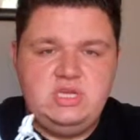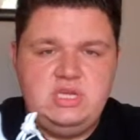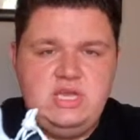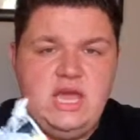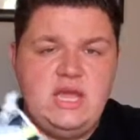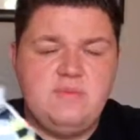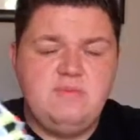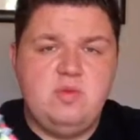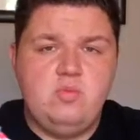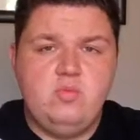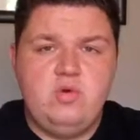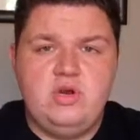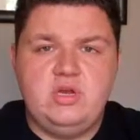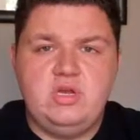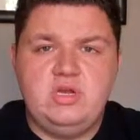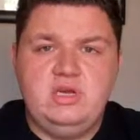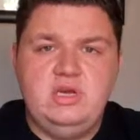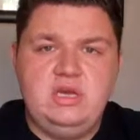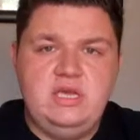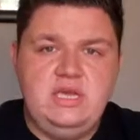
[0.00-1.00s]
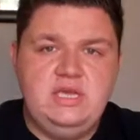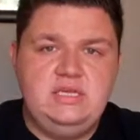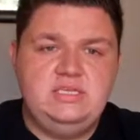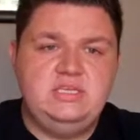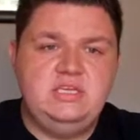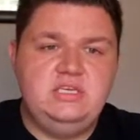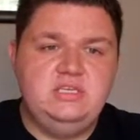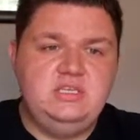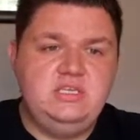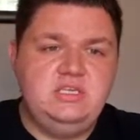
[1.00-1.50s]
He had been working in
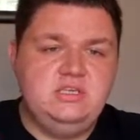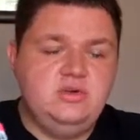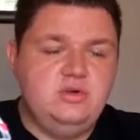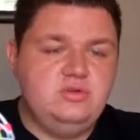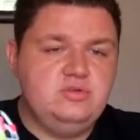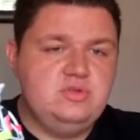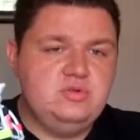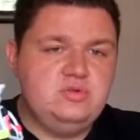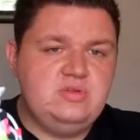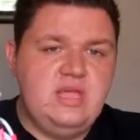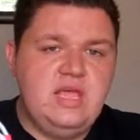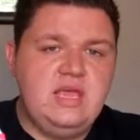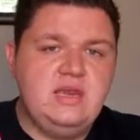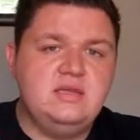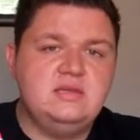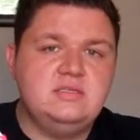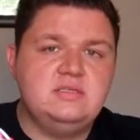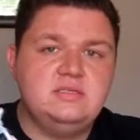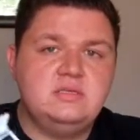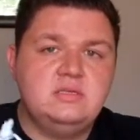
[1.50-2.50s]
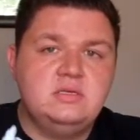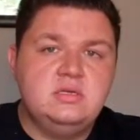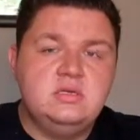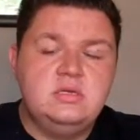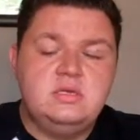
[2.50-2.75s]
ACG and also tennis,